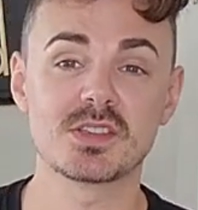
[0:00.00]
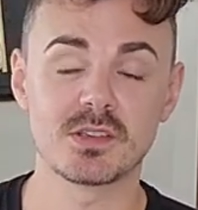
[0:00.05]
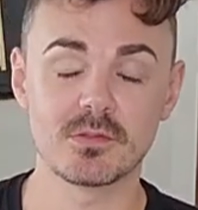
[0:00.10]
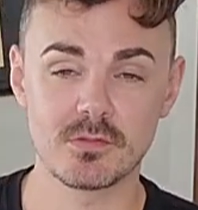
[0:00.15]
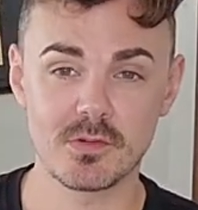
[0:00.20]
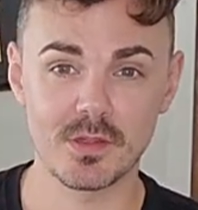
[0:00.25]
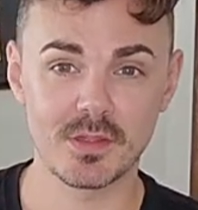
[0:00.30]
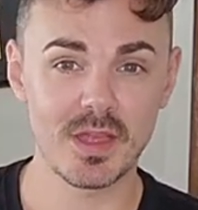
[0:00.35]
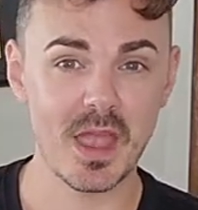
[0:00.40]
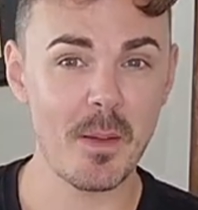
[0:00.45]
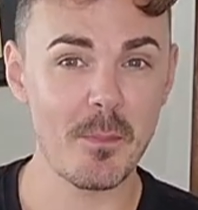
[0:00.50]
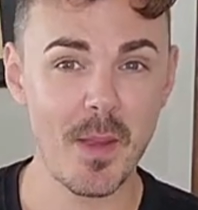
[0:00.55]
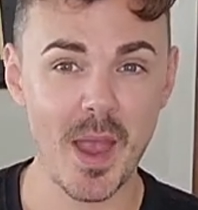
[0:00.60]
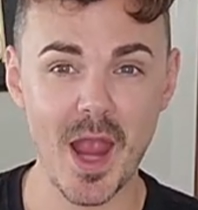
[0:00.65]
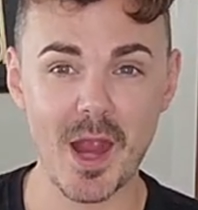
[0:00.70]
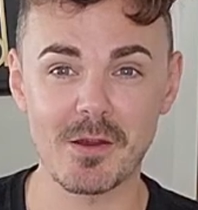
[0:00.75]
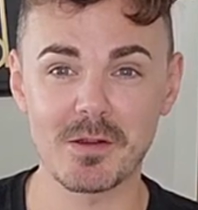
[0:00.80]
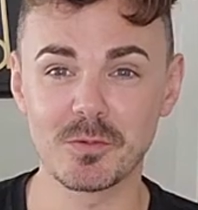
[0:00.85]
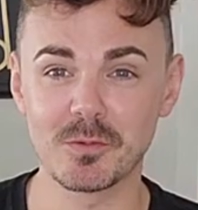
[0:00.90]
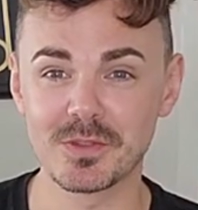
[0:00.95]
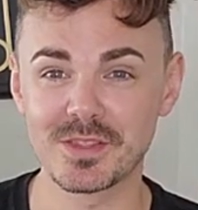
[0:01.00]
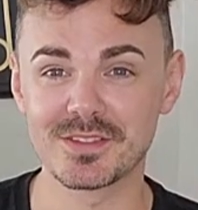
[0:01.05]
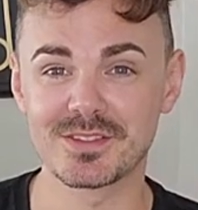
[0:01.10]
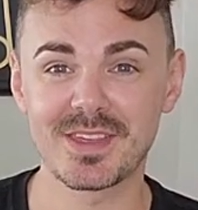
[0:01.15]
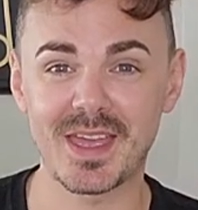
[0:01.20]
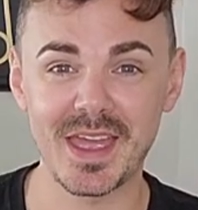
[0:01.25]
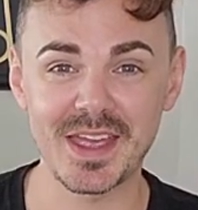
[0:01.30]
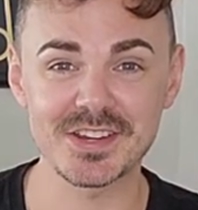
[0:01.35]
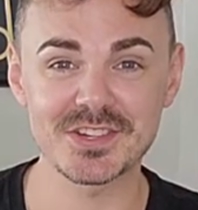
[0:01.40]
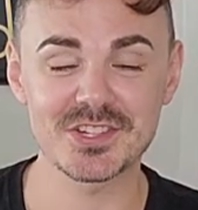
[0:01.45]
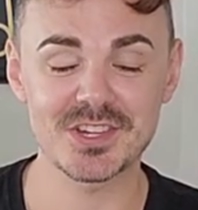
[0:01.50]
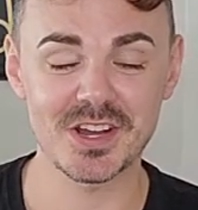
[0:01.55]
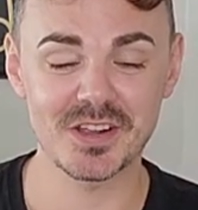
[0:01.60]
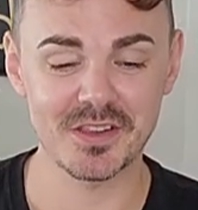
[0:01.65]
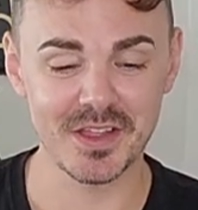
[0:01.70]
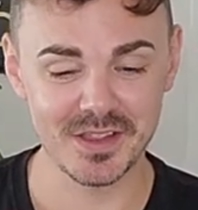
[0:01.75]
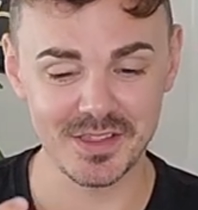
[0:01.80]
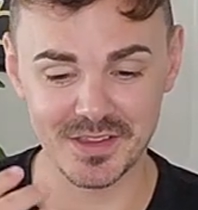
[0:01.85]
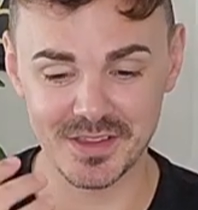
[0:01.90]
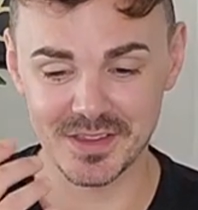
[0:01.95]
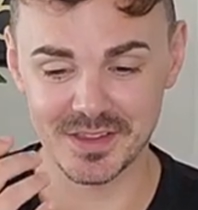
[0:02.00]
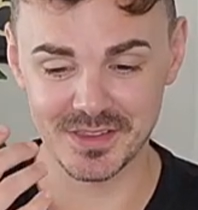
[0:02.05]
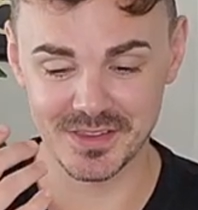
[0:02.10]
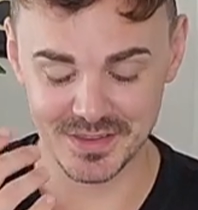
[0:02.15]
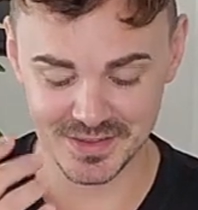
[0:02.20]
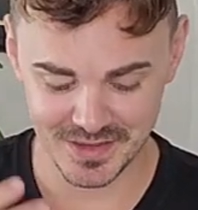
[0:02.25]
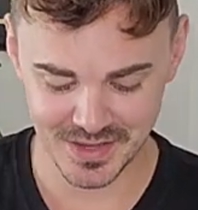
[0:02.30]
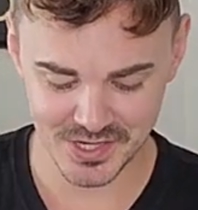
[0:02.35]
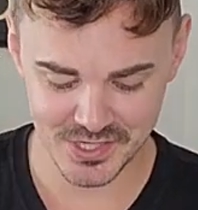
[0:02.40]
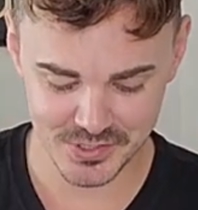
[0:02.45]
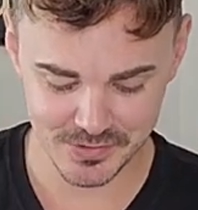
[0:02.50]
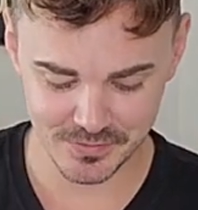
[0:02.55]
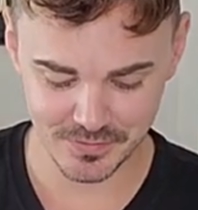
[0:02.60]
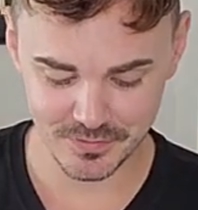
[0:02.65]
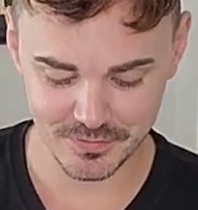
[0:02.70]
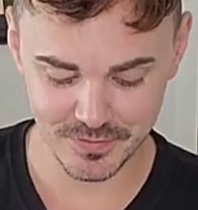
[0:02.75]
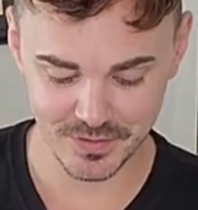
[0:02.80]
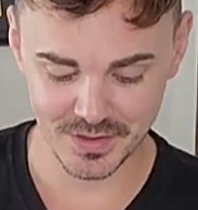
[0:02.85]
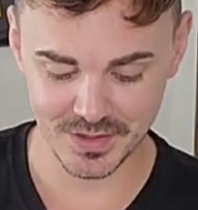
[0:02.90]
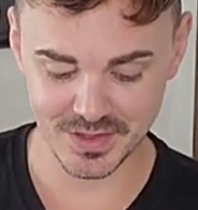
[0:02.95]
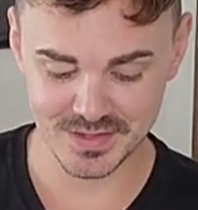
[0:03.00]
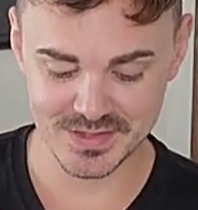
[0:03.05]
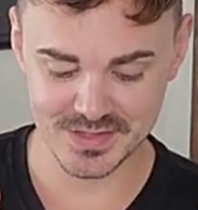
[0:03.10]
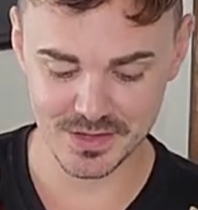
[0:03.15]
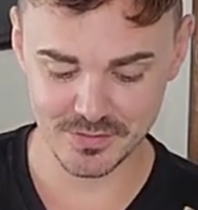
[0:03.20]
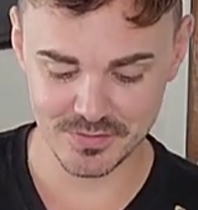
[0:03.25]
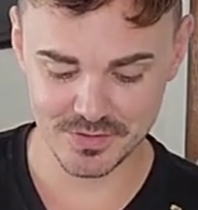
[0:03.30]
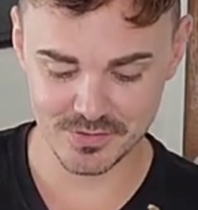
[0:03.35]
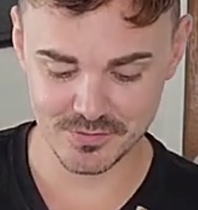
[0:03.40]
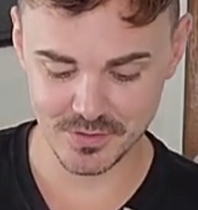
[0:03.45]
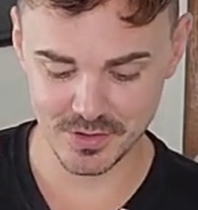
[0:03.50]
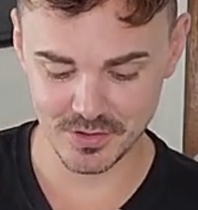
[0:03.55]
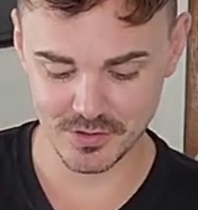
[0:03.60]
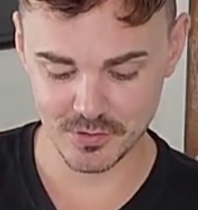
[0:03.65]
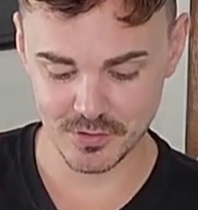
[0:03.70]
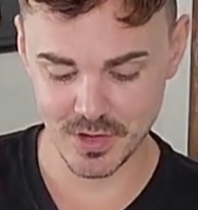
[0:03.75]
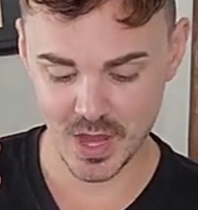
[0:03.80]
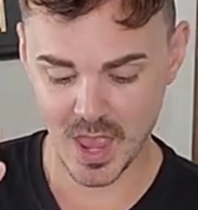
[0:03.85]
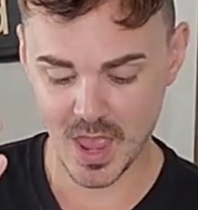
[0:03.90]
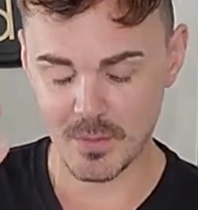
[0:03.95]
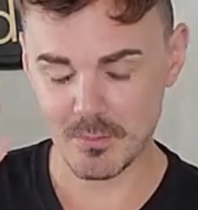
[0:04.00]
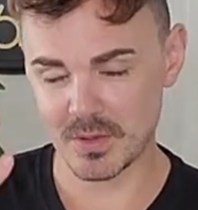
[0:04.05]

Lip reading: really apparent with the texture, like the texture of the filling itself is really good.